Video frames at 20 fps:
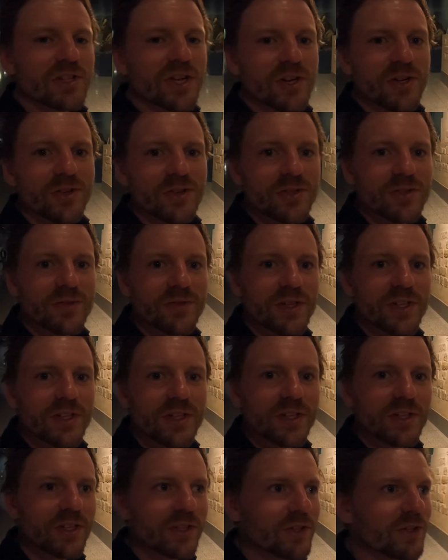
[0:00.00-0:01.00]
stone to
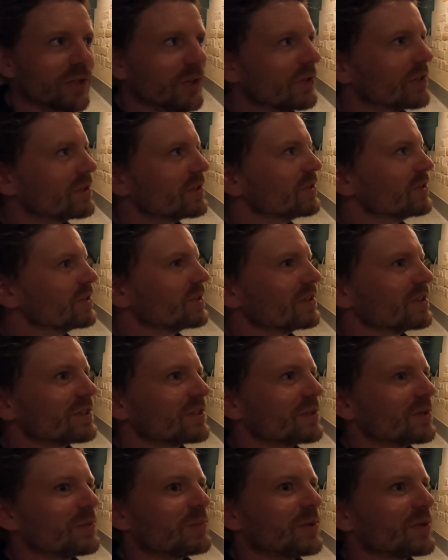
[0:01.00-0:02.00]
find a clue to,
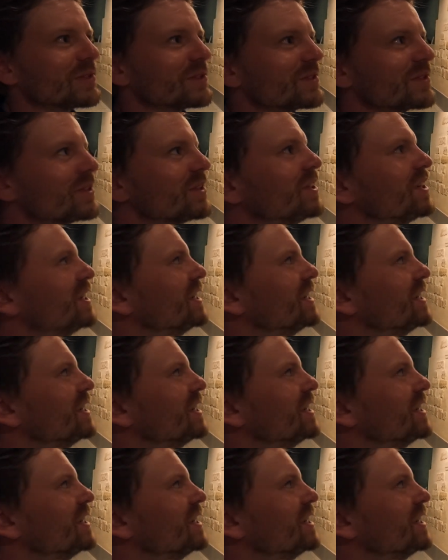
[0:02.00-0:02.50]
to a puzzle.